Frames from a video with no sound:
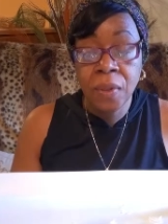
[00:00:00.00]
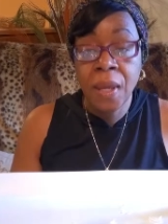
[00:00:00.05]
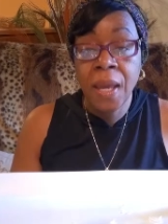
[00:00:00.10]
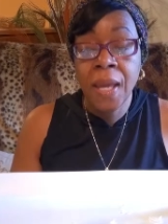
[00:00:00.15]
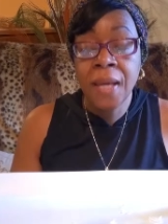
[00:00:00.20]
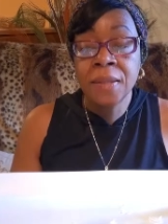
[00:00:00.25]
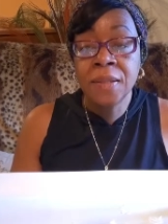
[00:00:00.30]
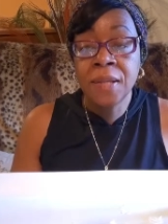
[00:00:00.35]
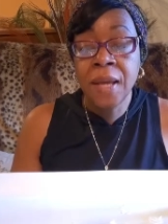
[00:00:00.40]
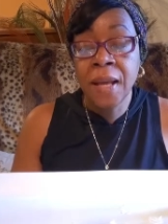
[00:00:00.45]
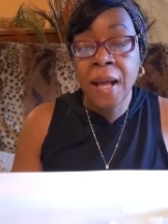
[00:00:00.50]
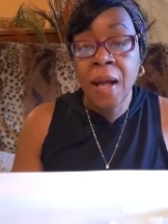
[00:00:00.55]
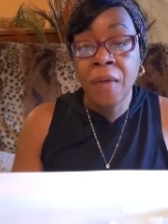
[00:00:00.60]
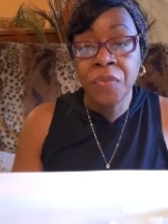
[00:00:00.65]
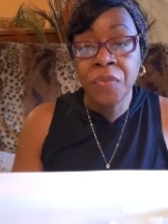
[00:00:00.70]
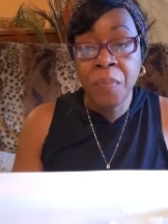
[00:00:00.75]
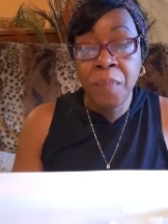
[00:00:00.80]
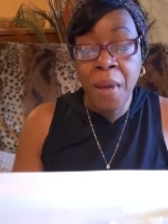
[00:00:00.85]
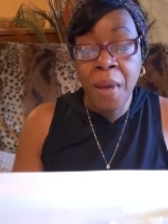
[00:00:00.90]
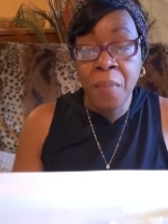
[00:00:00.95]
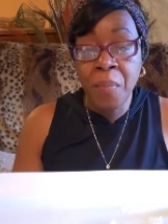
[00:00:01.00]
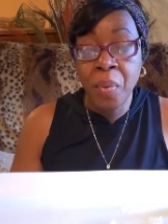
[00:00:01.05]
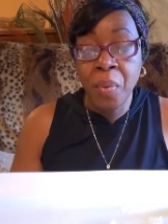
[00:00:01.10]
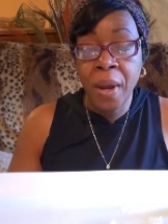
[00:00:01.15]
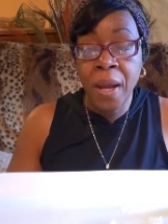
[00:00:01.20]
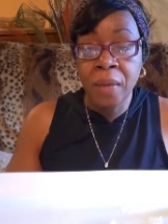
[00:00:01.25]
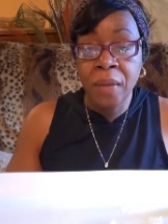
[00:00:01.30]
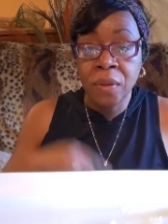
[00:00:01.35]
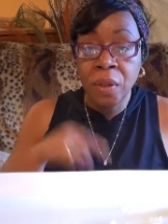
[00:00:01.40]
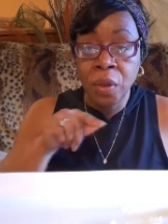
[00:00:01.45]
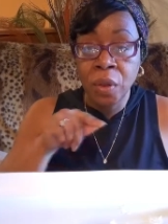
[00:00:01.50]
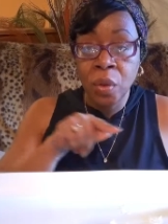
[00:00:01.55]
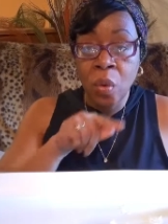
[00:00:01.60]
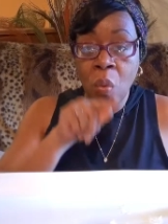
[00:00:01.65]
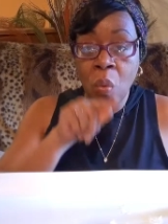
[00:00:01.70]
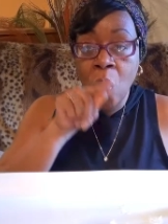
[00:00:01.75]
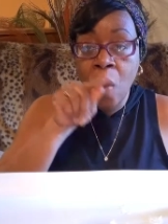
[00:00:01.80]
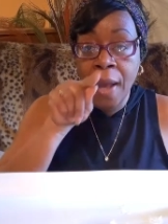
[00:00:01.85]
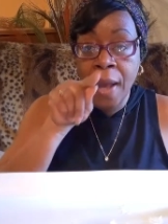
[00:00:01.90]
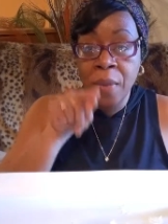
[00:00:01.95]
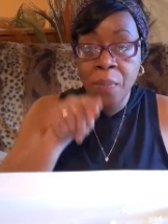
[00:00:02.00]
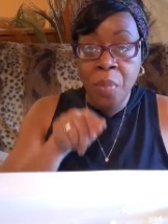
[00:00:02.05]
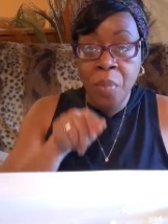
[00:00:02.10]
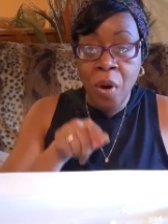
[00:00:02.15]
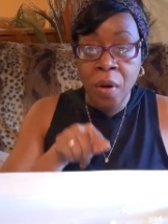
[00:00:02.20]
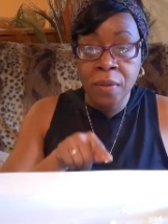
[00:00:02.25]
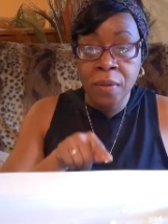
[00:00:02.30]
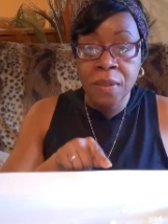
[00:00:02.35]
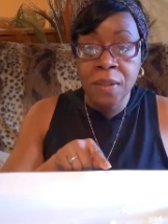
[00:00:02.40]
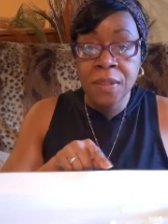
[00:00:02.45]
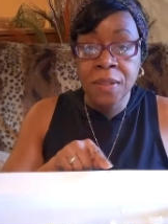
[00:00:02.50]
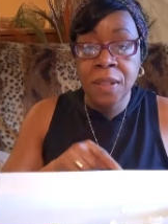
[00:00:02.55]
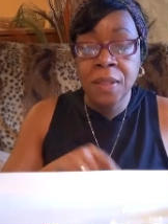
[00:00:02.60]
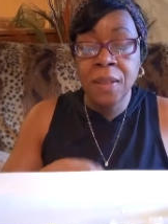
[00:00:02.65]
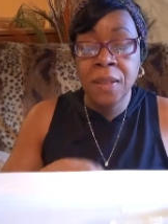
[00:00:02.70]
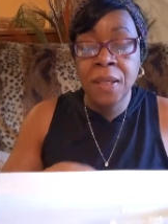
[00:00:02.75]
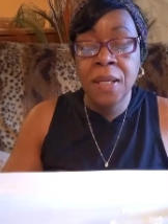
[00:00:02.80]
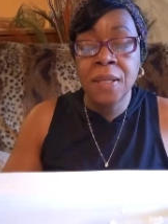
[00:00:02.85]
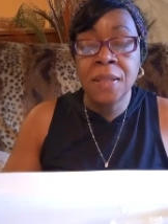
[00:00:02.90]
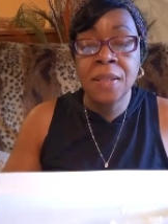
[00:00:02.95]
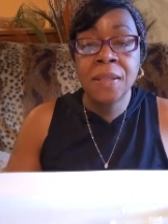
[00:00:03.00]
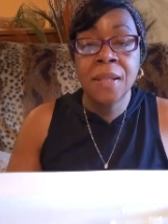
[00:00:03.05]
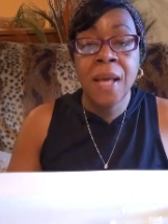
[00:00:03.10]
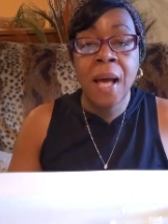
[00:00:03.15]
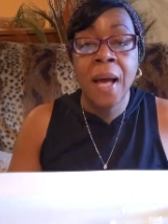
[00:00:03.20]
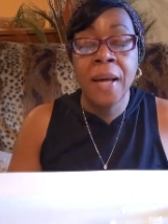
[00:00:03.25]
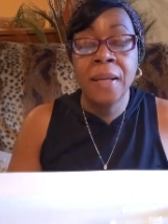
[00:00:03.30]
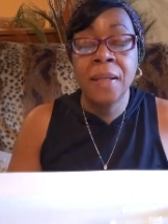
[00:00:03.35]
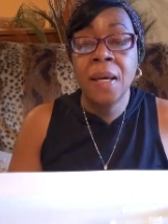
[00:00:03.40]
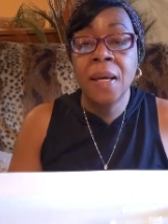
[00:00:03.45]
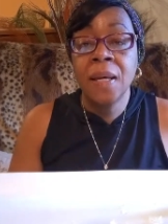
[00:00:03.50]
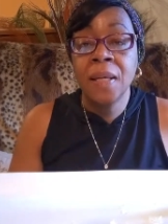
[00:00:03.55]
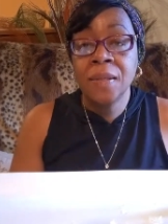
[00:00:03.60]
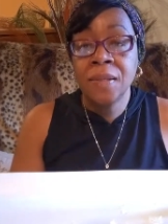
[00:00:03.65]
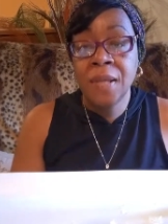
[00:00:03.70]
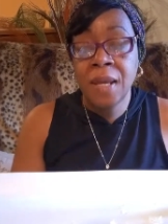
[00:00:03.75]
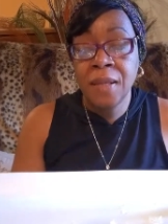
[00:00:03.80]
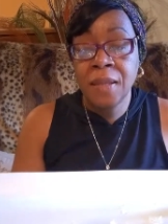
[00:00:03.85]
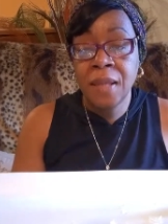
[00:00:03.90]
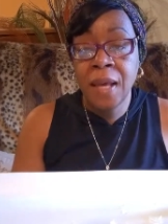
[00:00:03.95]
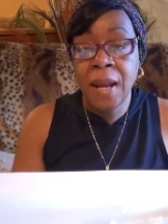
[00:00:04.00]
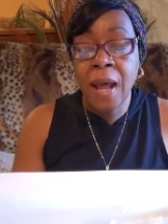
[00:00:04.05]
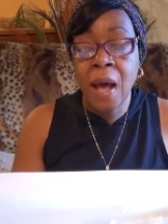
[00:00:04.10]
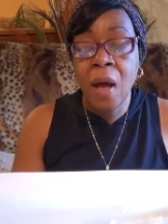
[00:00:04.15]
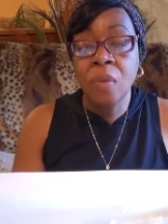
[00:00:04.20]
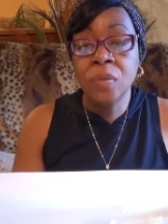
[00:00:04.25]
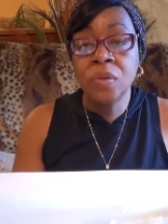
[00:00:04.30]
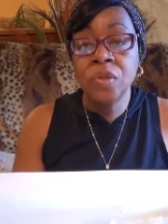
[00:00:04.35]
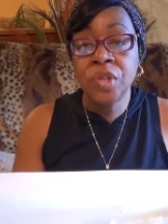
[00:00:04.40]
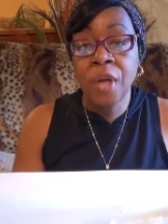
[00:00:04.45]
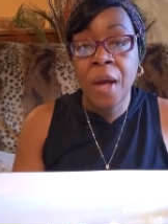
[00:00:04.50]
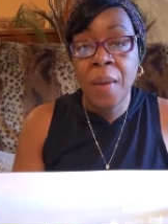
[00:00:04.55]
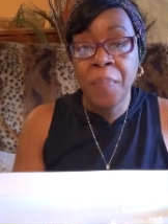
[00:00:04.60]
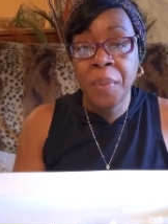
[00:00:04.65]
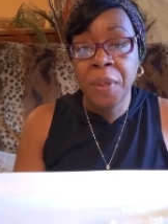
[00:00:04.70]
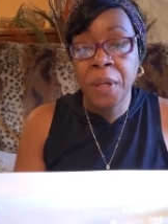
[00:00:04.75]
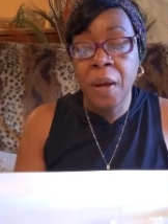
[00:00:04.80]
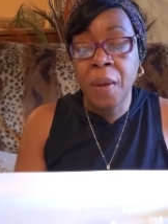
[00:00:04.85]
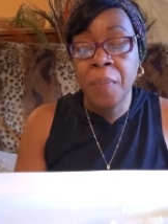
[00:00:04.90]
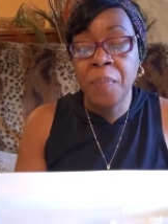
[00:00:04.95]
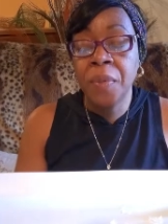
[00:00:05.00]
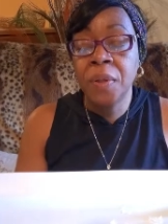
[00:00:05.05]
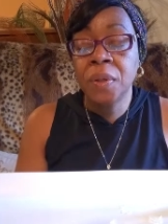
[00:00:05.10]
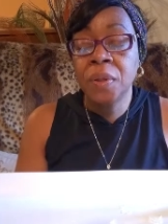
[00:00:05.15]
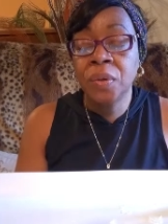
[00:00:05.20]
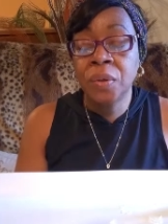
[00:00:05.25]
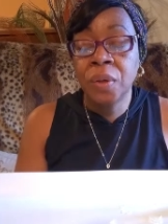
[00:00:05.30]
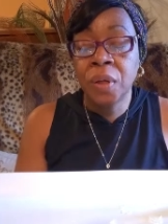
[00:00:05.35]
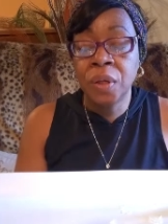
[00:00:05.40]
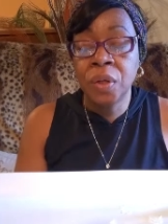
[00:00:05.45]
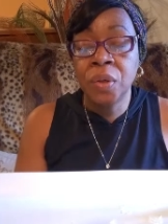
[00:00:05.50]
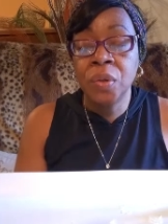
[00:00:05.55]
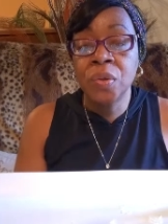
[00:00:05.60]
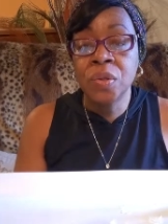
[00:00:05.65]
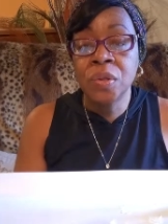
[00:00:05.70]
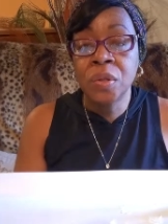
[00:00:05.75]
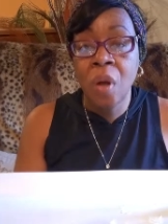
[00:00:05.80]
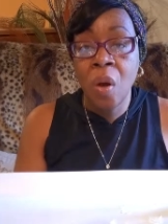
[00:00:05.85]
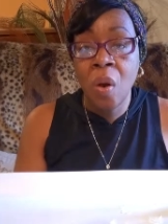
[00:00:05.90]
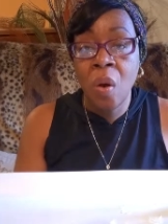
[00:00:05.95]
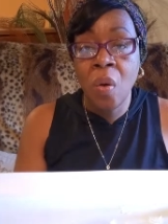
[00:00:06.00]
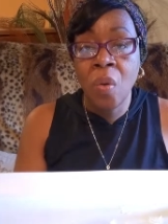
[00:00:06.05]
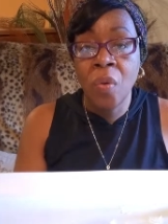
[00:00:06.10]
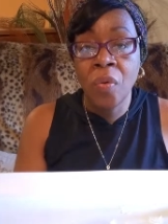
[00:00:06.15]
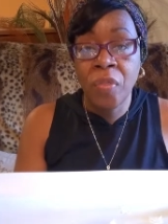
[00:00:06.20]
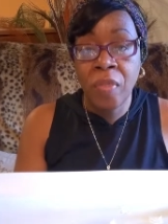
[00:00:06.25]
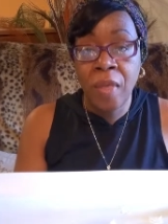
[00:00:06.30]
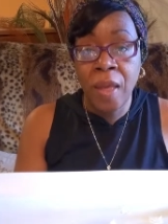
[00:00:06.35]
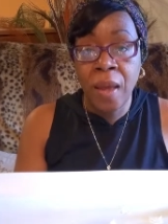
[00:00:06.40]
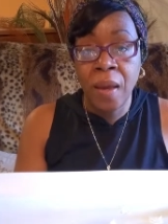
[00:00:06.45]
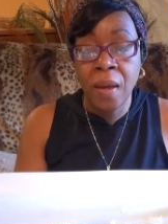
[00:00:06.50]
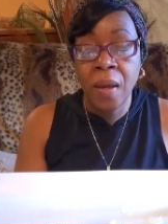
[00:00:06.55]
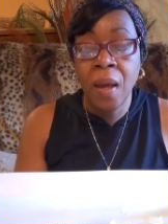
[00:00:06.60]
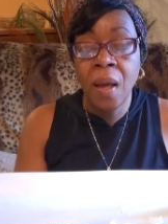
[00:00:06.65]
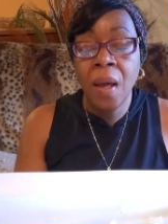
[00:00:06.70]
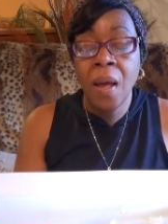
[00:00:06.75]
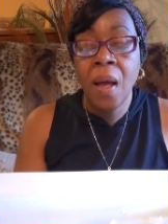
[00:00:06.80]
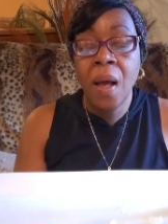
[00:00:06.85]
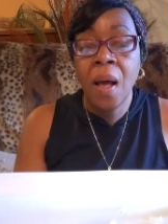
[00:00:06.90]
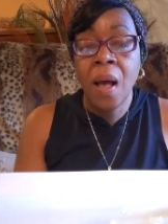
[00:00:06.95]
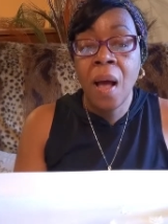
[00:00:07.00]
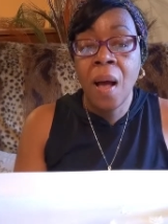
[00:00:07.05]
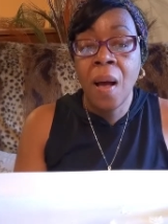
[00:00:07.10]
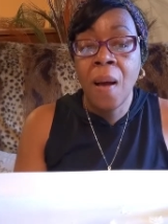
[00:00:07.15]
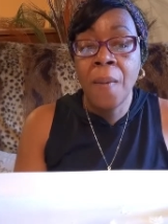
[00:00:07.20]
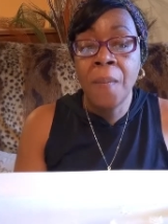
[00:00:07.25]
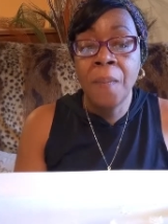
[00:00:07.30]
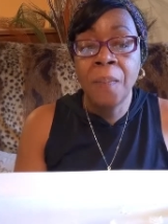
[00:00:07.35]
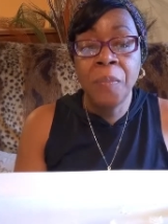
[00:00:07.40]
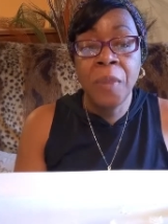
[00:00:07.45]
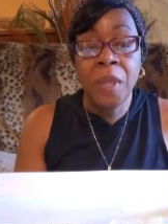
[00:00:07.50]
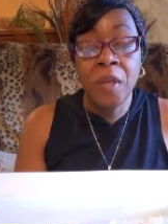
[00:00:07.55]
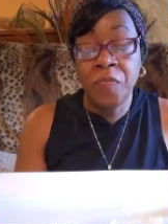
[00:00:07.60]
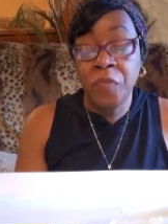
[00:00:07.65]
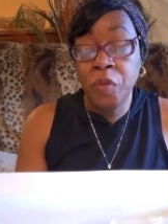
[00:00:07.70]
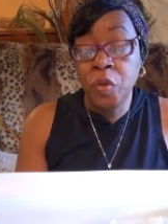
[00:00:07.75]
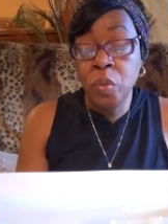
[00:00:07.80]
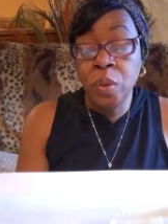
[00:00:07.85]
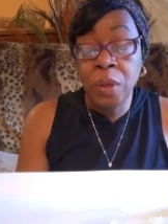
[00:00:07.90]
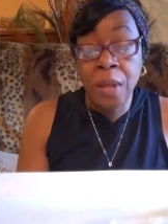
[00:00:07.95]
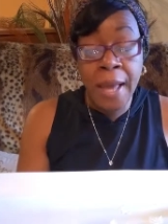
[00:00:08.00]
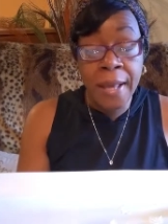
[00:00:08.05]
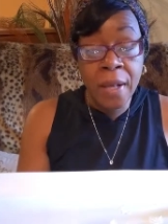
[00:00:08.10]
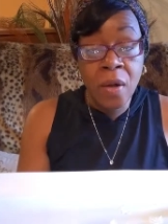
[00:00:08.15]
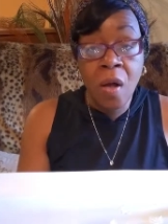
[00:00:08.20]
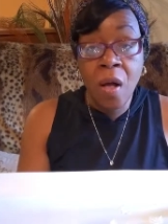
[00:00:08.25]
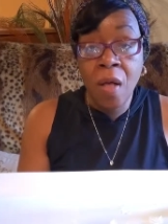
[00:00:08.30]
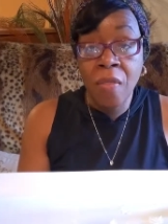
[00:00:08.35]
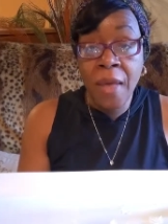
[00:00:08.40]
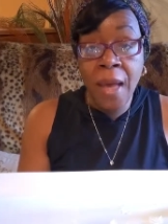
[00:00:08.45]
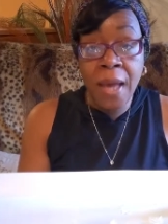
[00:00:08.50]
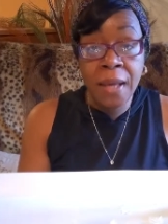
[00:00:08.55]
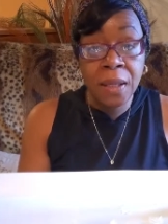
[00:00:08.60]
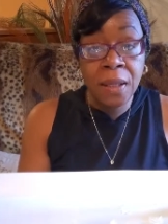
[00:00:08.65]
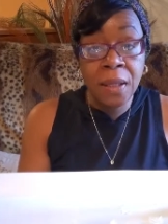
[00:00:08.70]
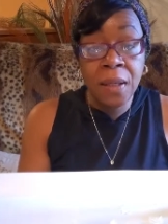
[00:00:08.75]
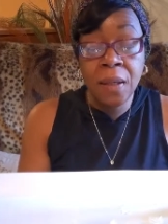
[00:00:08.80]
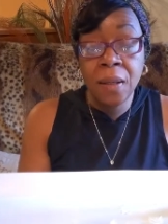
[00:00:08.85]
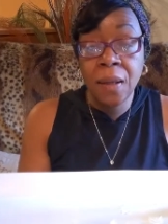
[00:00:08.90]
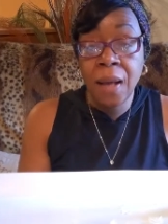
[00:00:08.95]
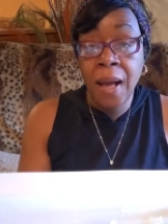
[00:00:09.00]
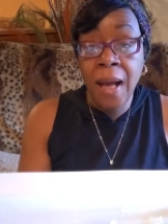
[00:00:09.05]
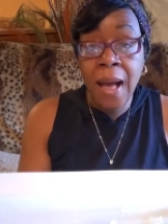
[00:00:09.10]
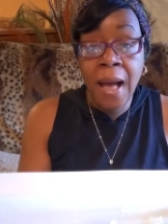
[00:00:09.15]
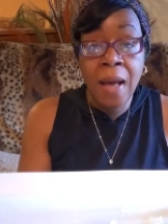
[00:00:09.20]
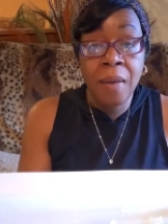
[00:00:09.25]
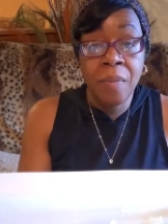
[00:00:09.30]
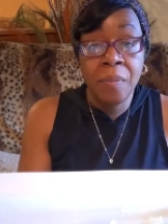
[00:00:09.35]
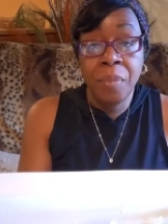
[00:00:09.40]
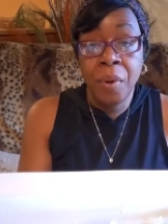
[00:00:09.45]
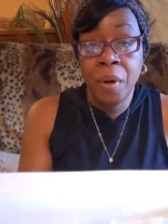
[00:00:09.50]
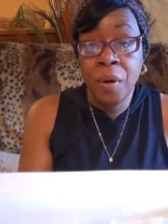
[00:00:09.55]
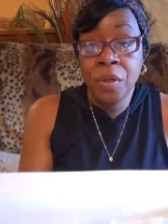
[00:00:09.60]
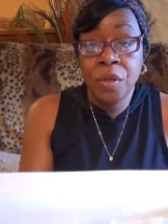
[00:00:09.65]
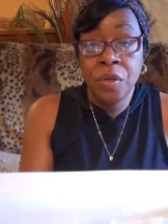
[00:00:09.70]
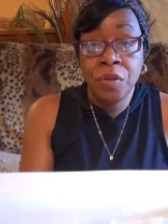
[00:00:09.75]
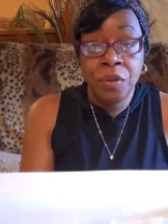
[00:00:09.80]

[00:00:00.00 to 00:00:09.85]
and take out the membrane, the little white part that's in the inside. Take that out, chop it up. You're going to use the whole thing. If you like all that heat, hot, burn